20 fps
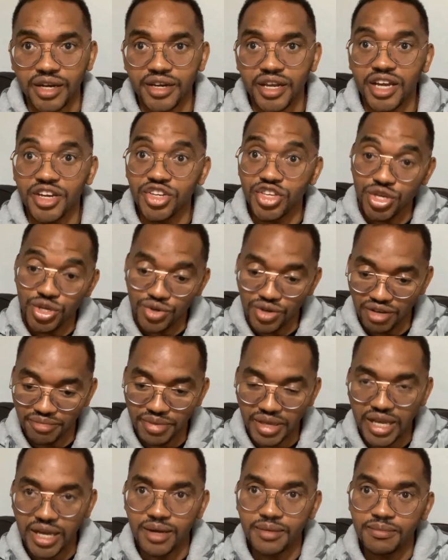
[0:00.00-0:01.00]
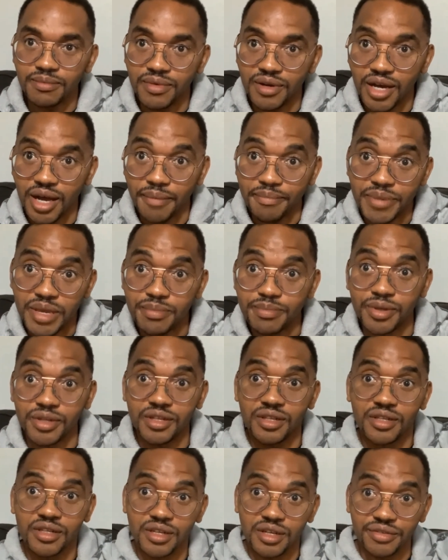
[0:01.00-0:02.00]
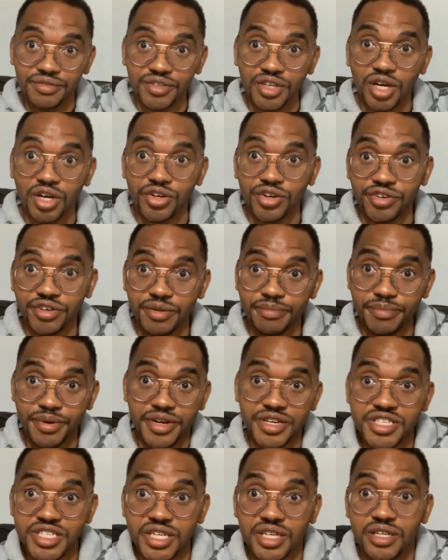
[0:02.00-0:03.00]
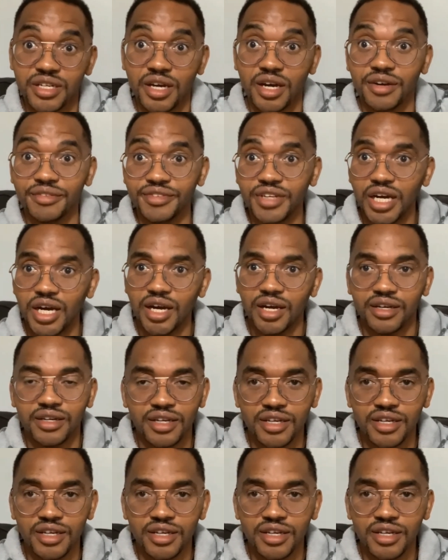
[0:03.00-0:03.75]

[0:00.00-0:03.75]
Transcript: and you have become a people of God or a person of God.